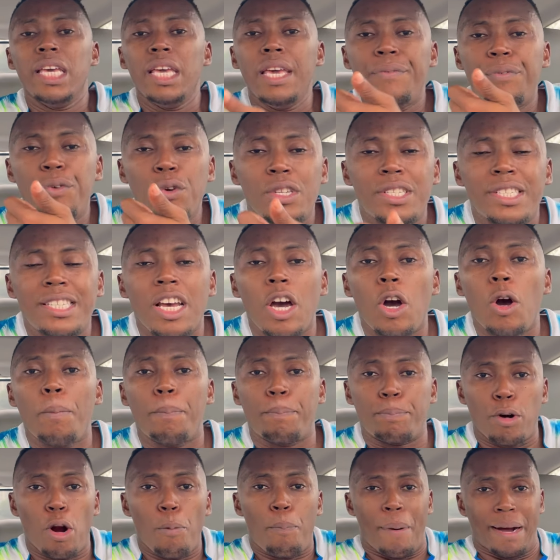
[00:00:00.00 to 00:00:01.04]
If you sell
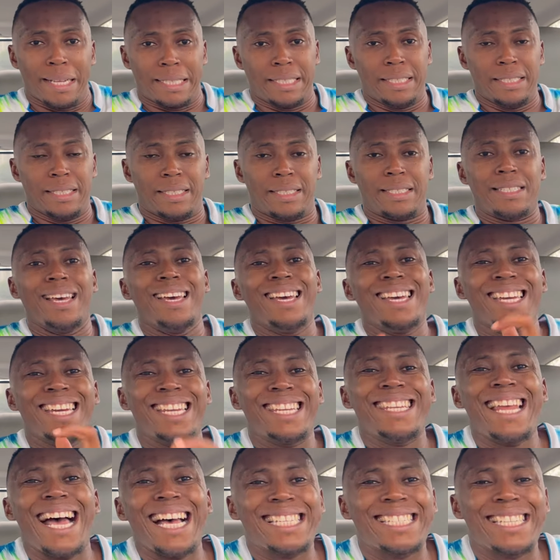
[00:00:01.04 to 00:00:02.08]
properties,
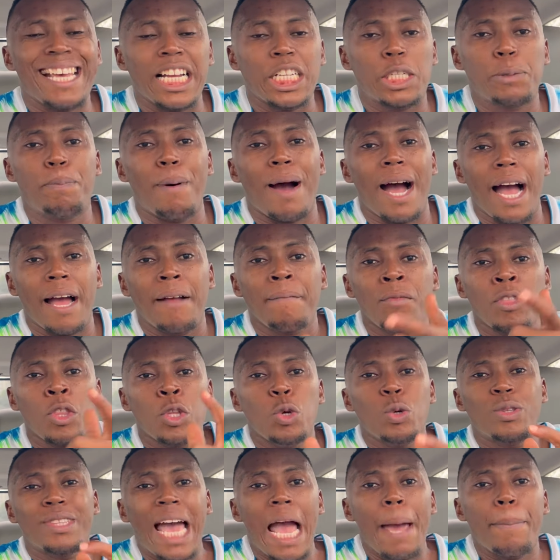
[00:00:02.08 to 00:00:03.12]
in that search bar,
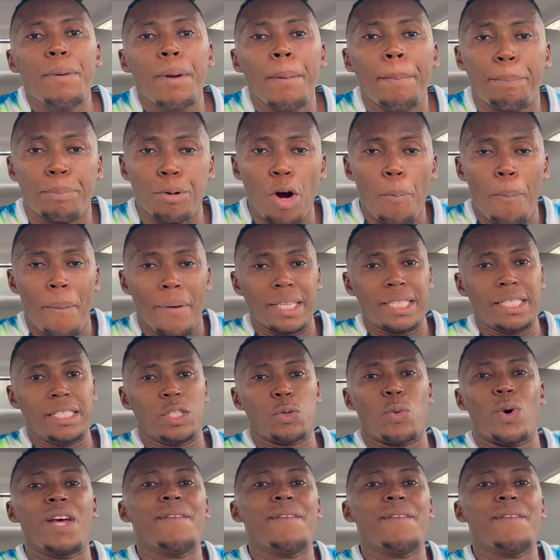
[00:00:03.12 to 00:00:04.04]
you type in properties.